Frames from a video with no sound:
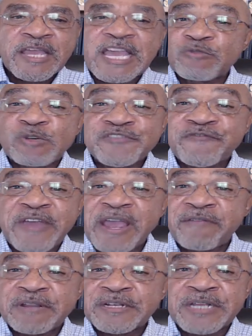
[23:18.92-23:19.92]
It was
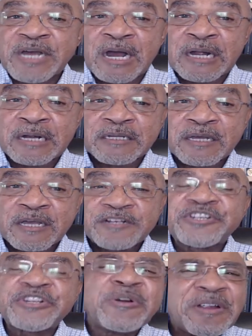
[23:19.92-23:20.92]
very dark
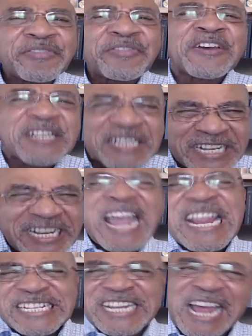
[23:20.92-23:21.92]
during the
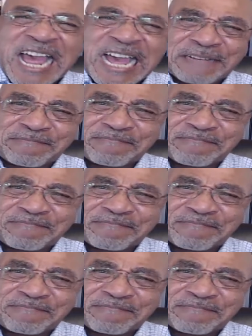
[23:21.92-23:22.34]
daytime.